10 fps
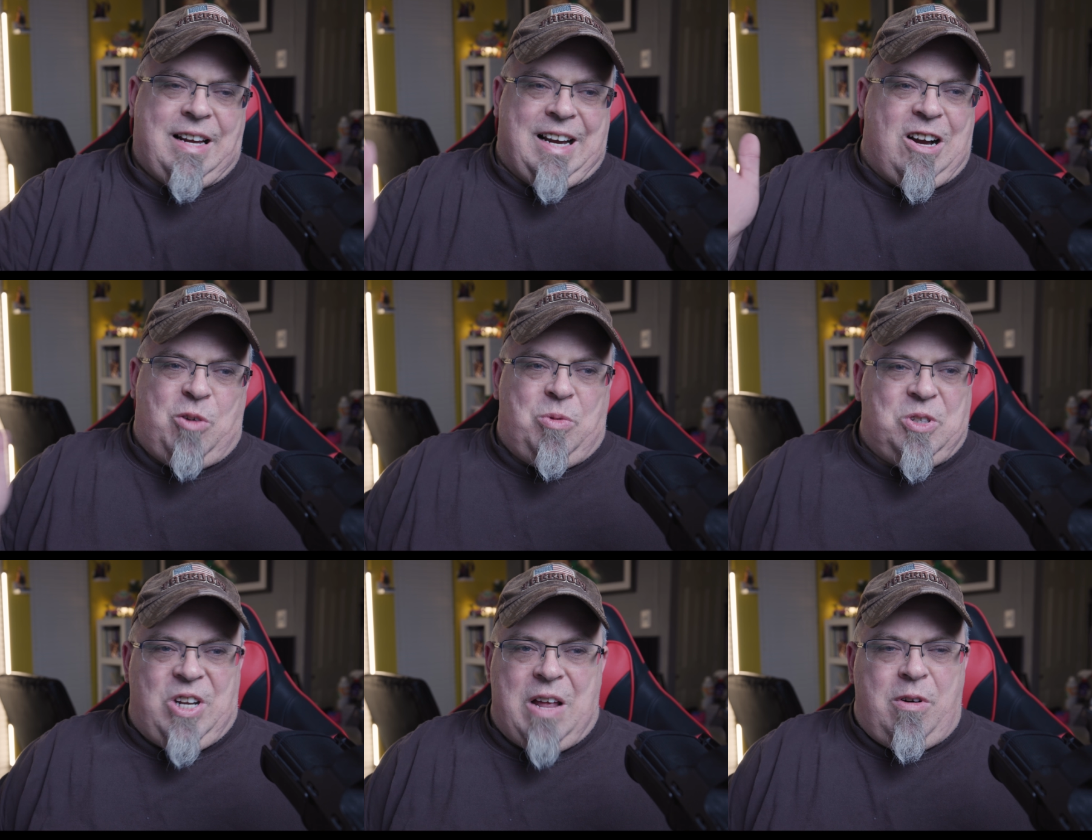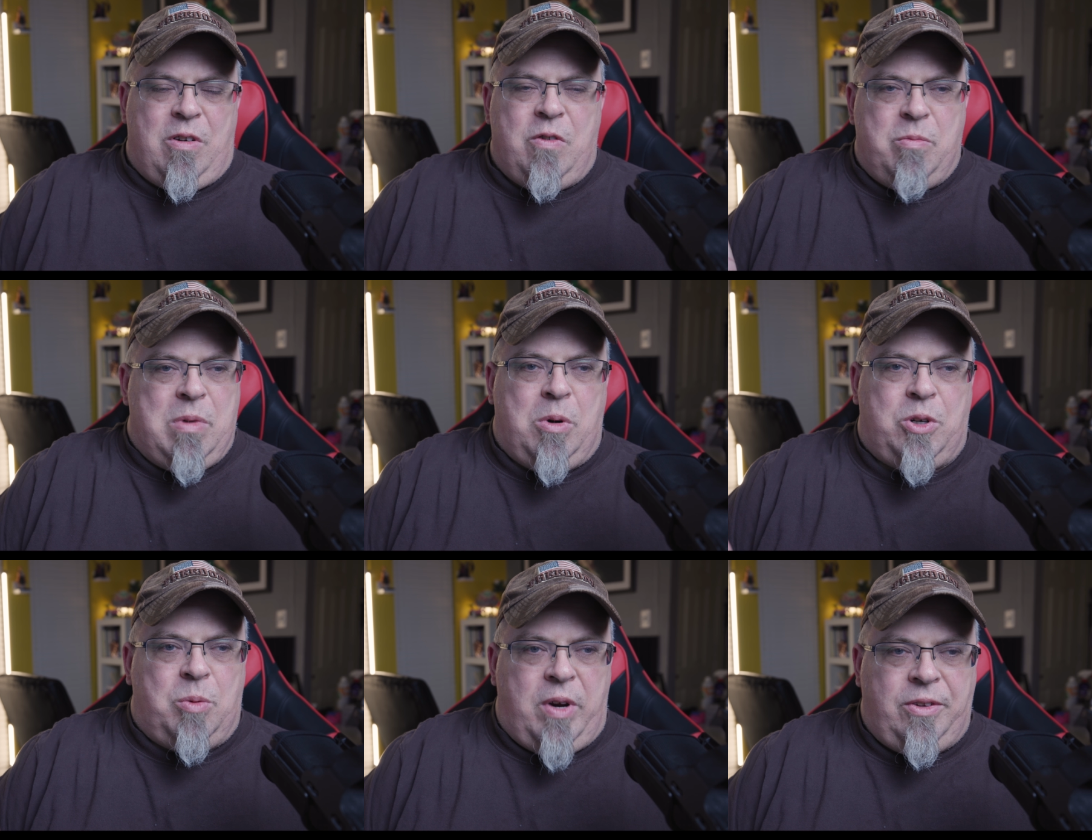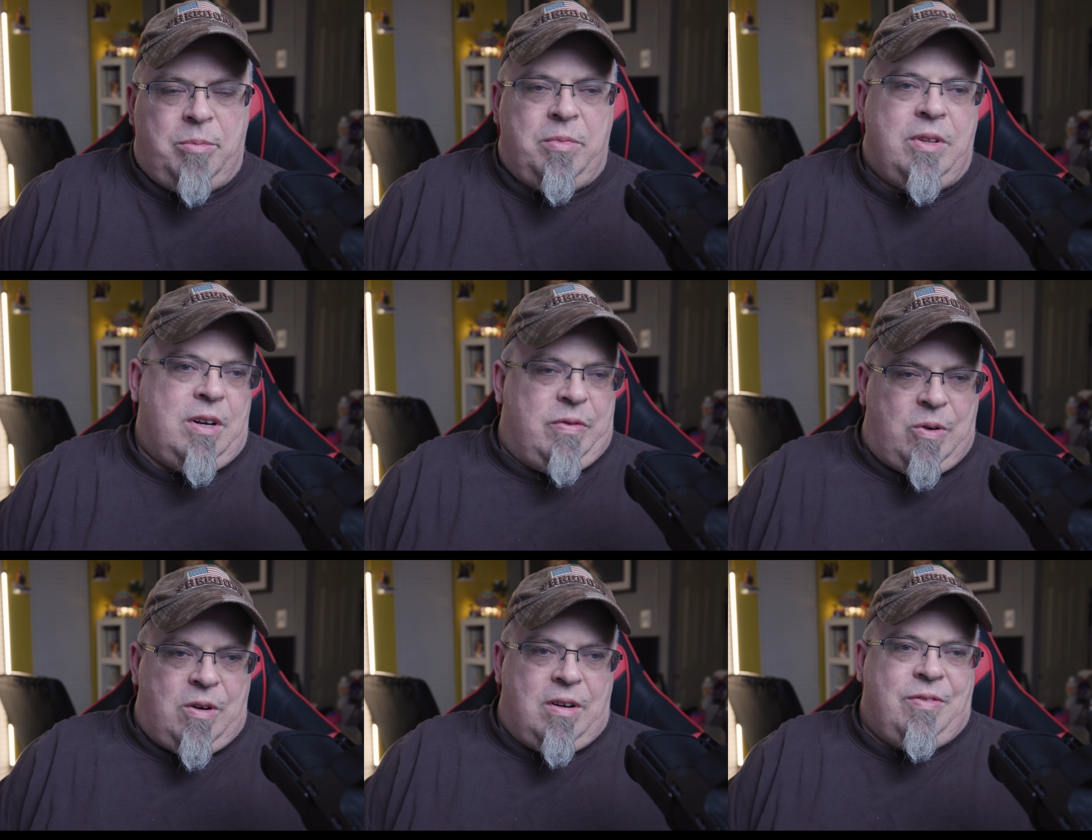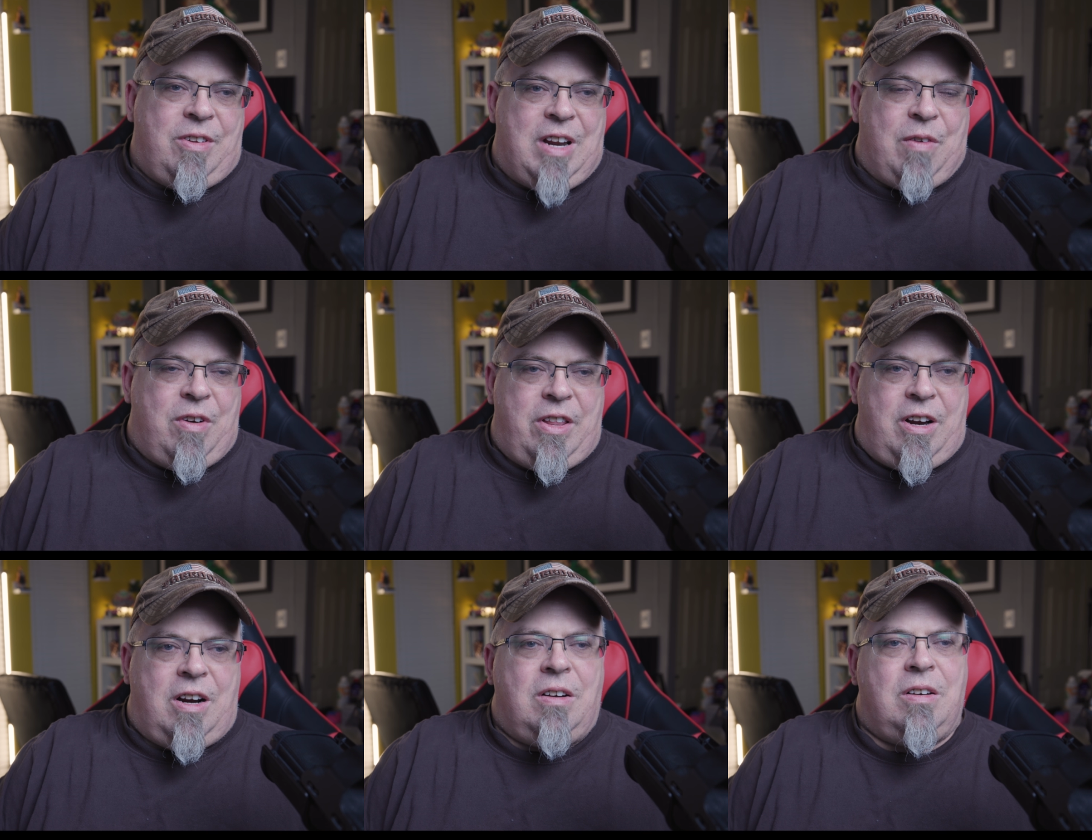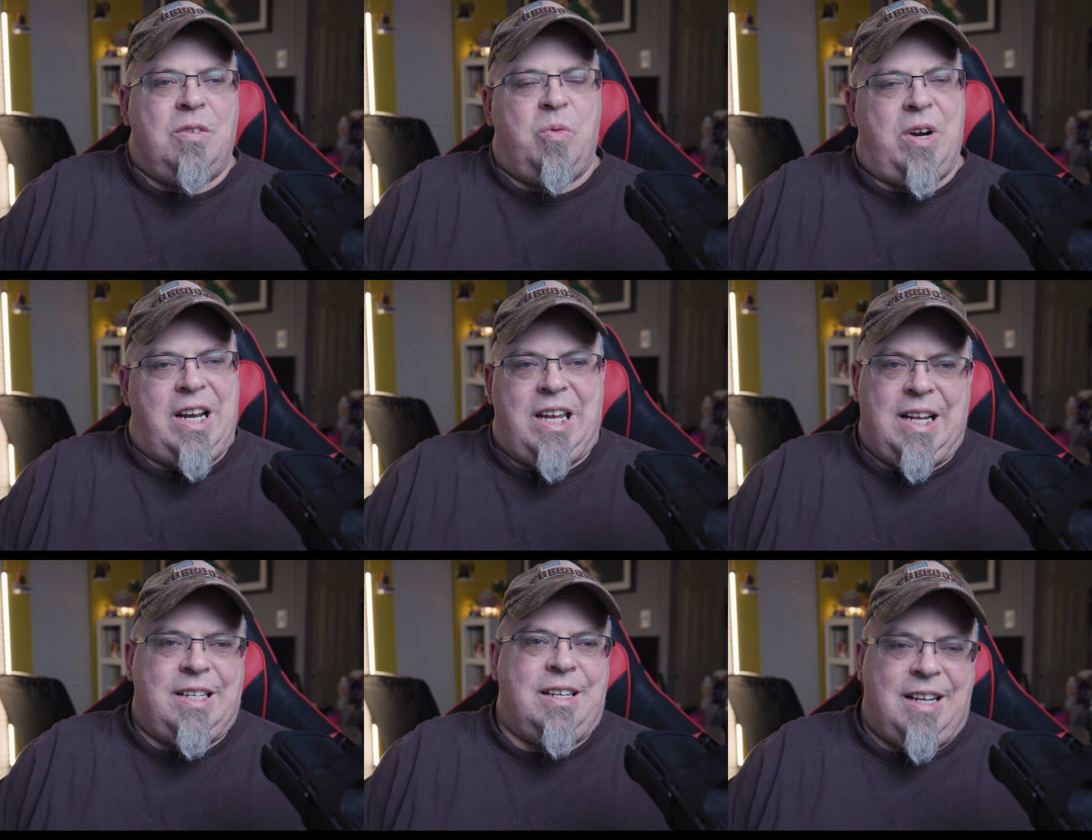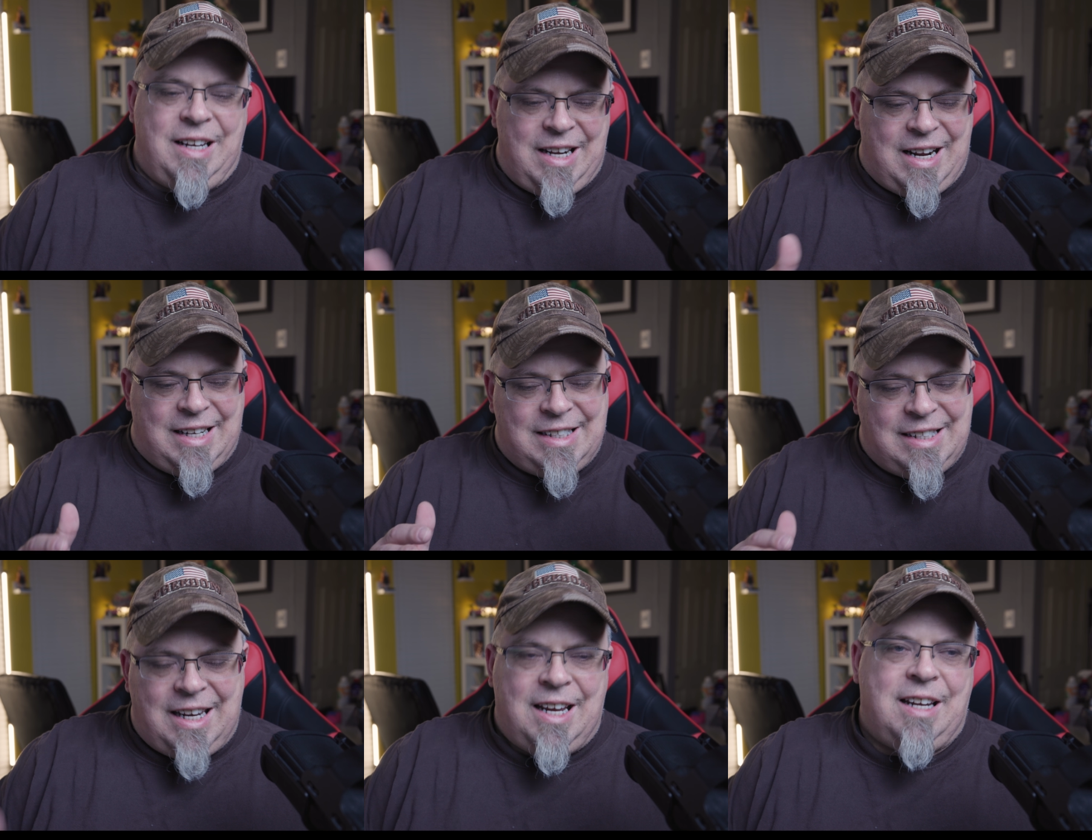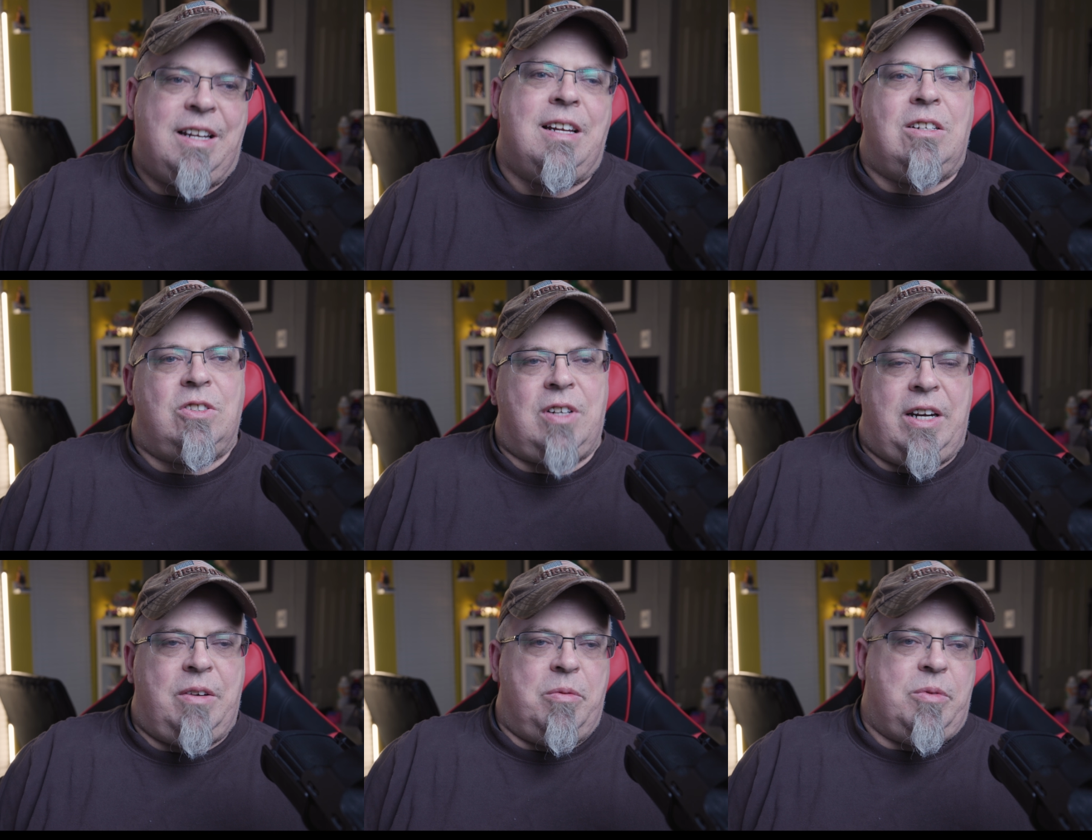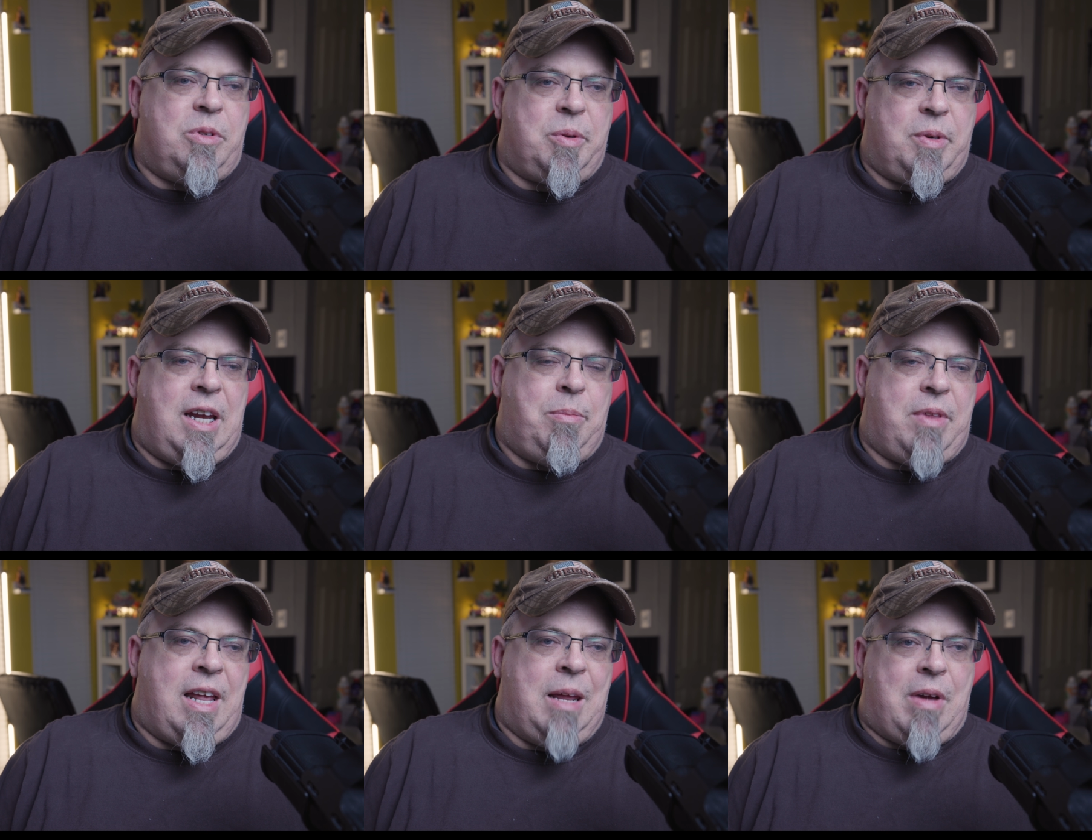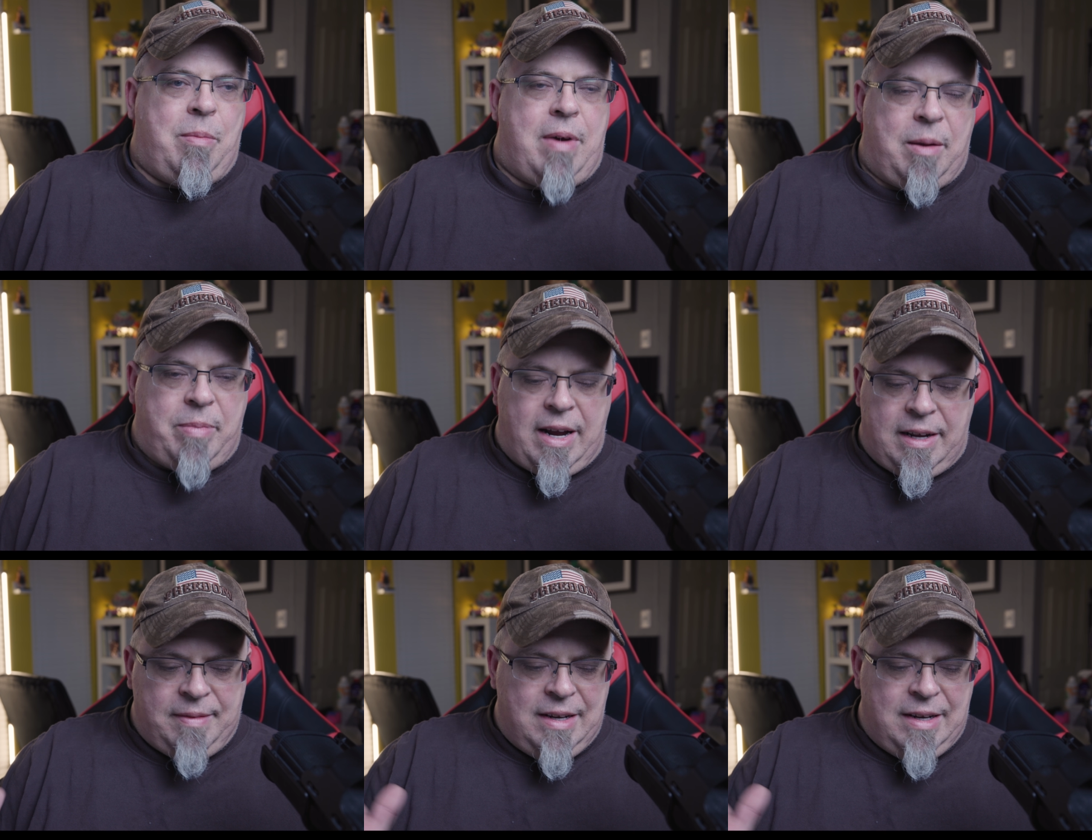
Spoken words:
I almost never remember to bring them, therefore they're never there when I need it. I cannot stand trying to keep that in my backpack.